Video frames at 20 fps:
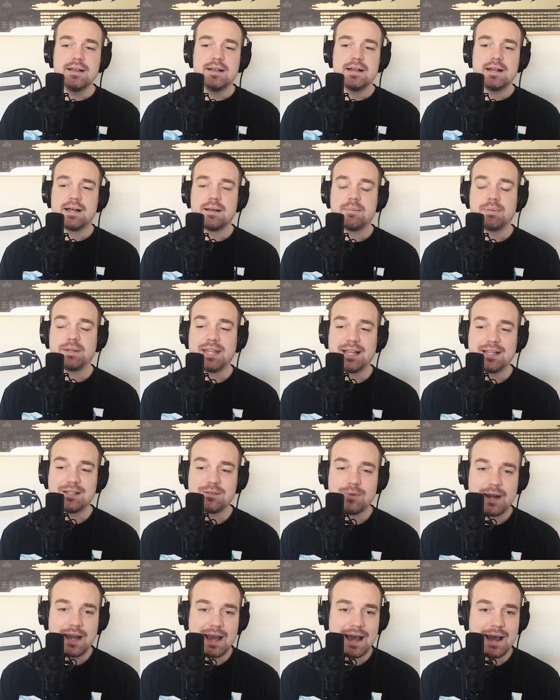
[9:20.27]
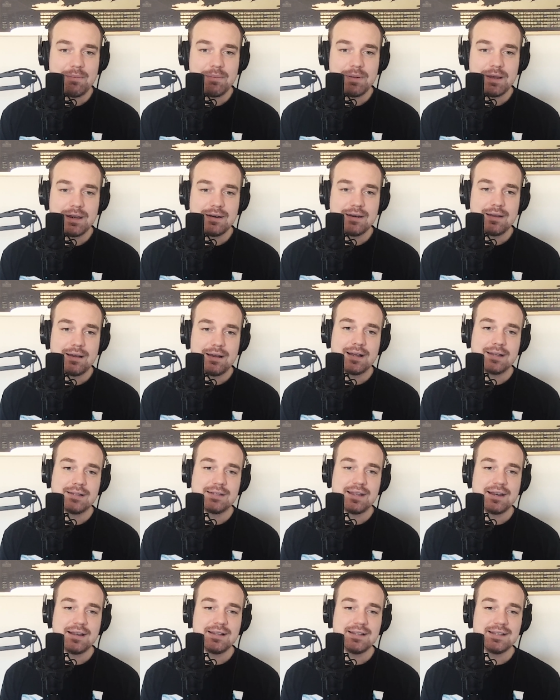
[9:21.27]
But that's what happened.
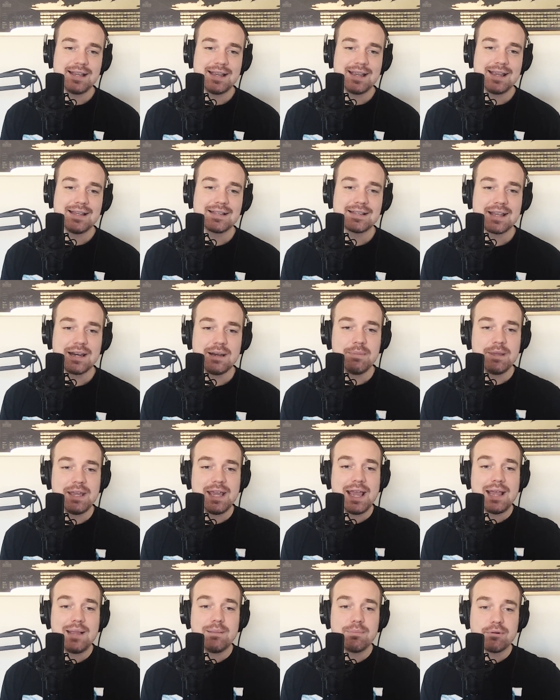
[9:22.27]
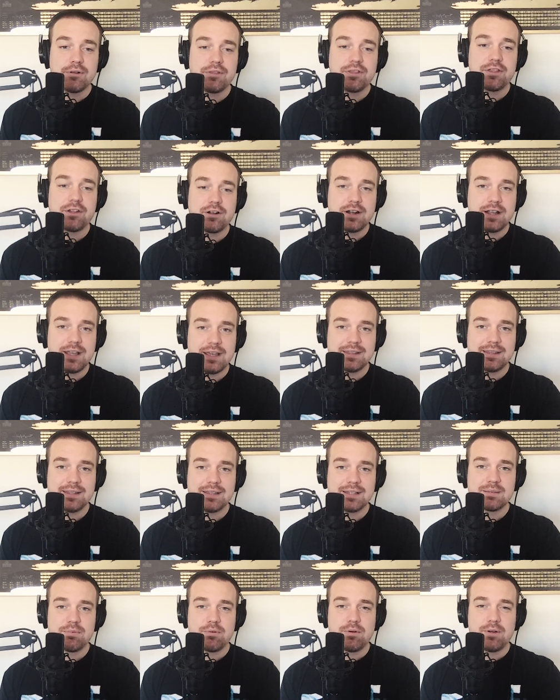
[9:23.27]
Sentencing is going to be April 30th at
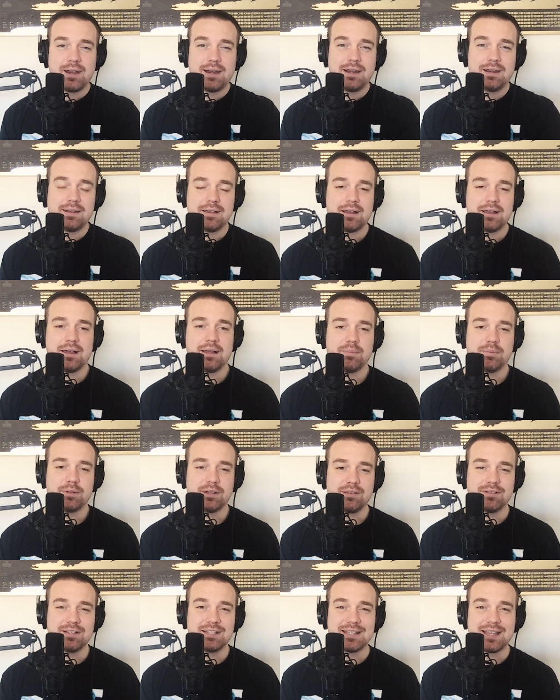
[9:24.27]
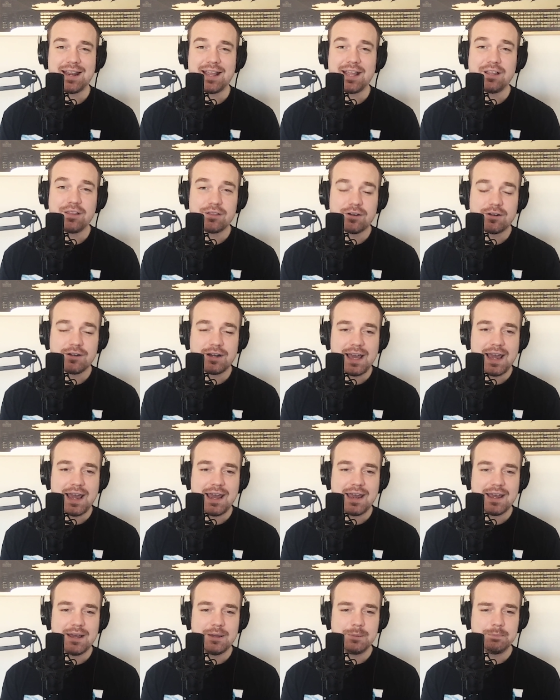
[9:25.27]
this point. I believe he said 8:30
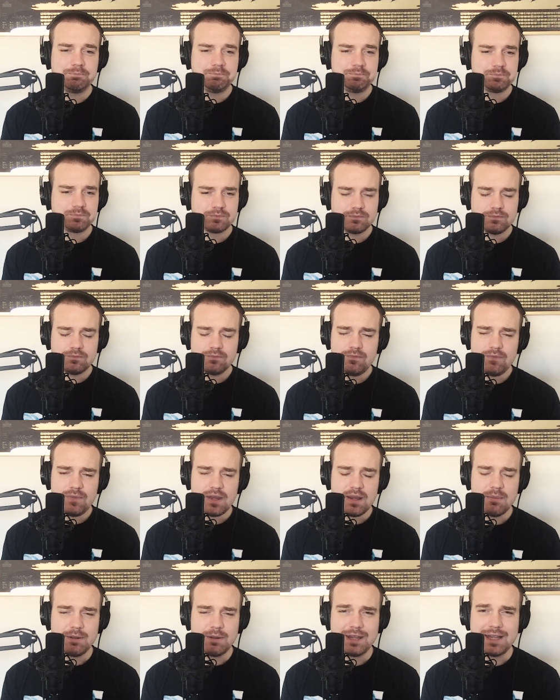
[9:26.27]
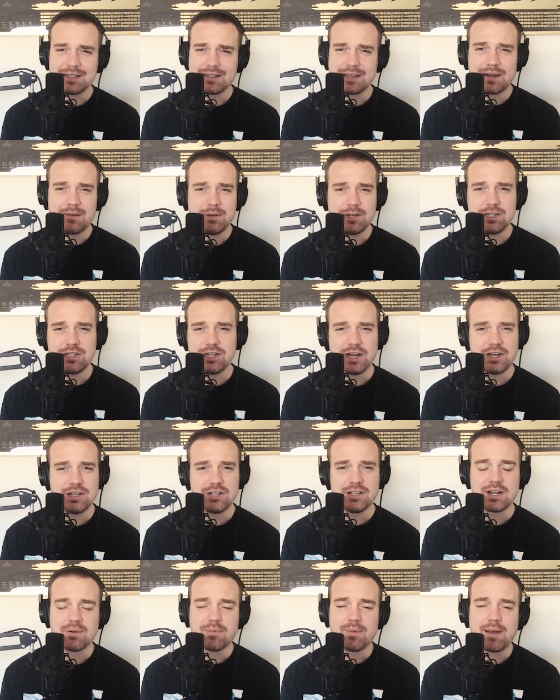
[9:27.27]
a.m., but that's going to be
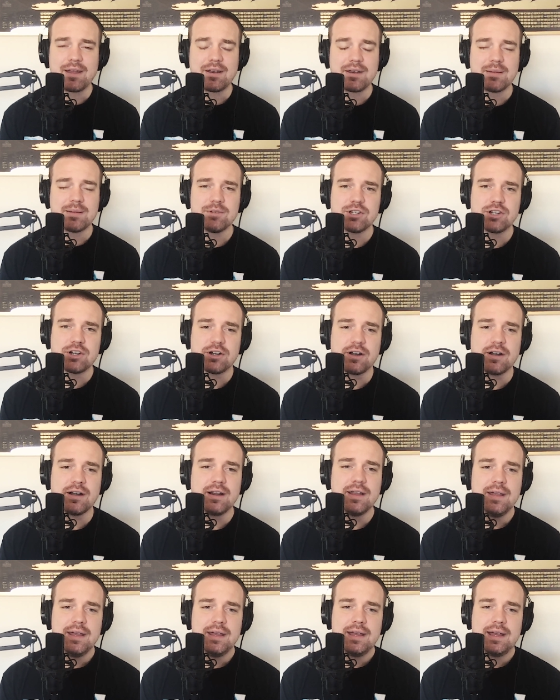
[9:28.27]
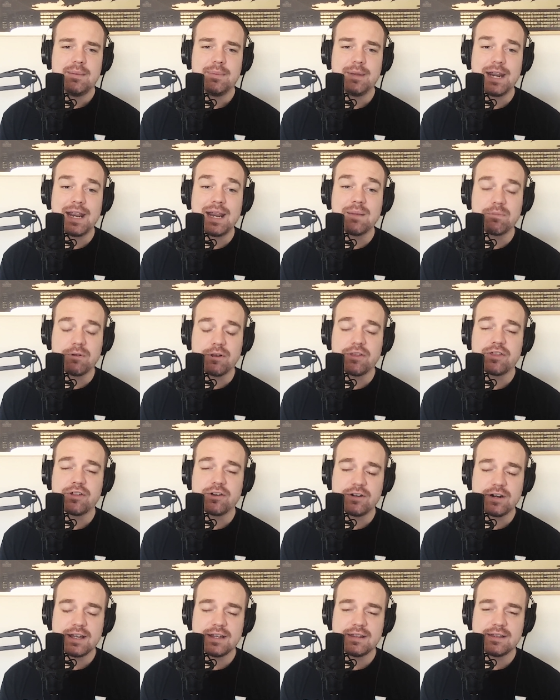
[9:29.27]
changing around, I'm sure. But April
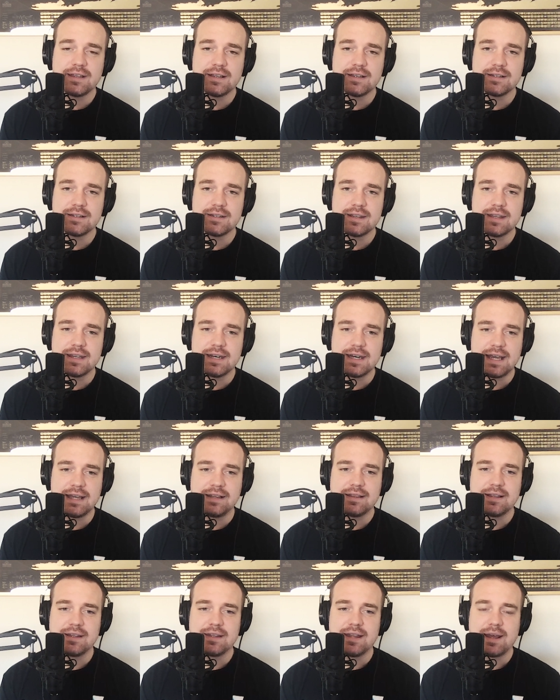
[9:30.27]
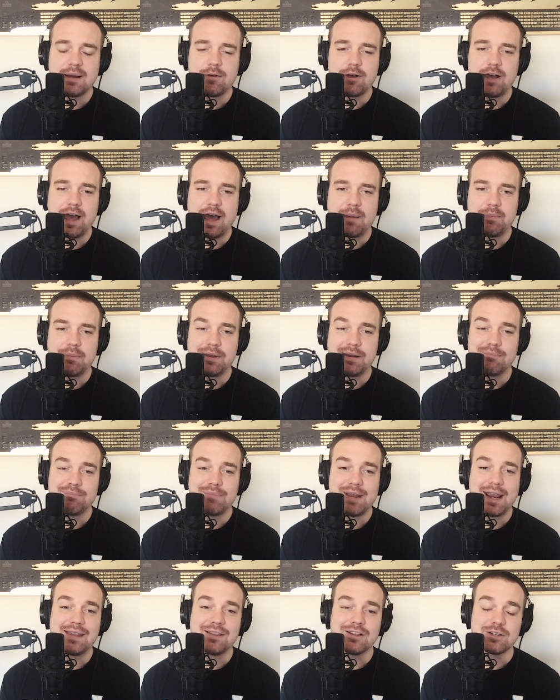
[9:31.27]
30th is the date that will
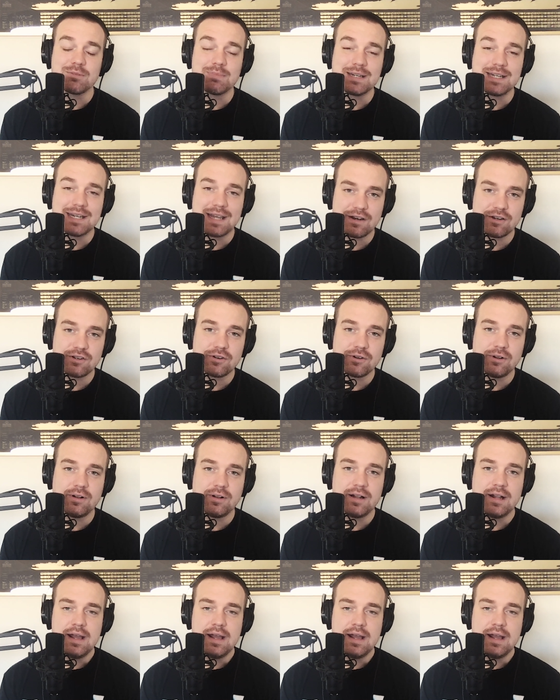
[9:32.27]
happen, and there's potential